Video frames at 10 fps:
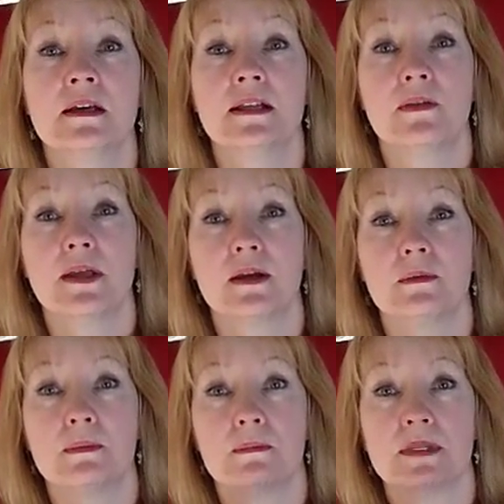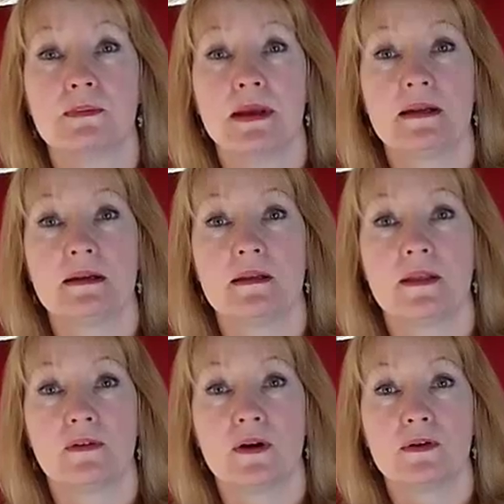Now they could spend
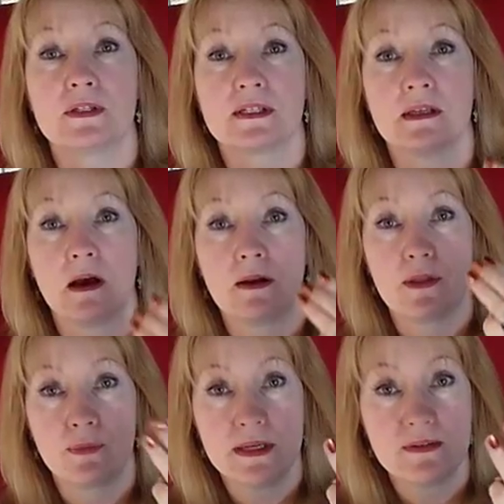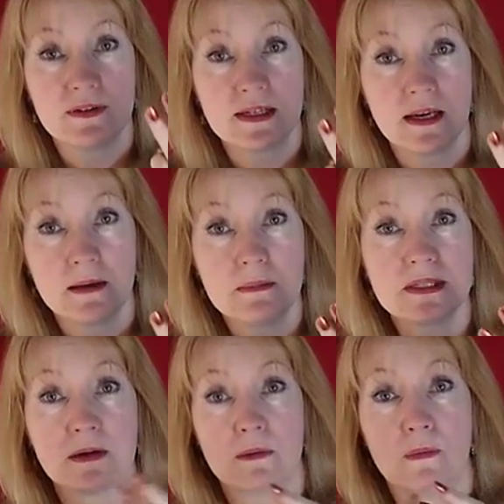their votes on 3 different
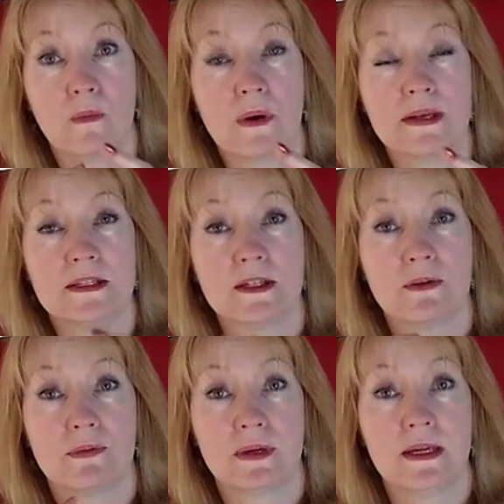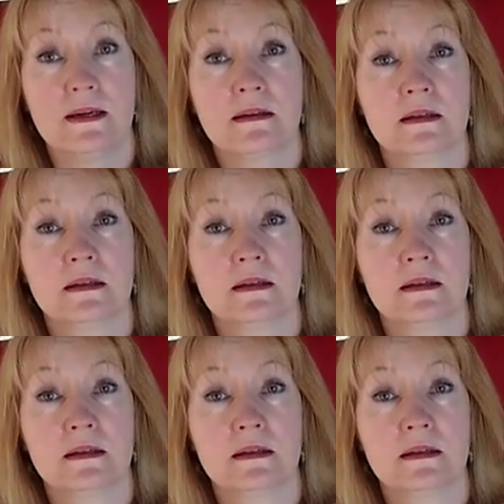items, 1, 2, 3,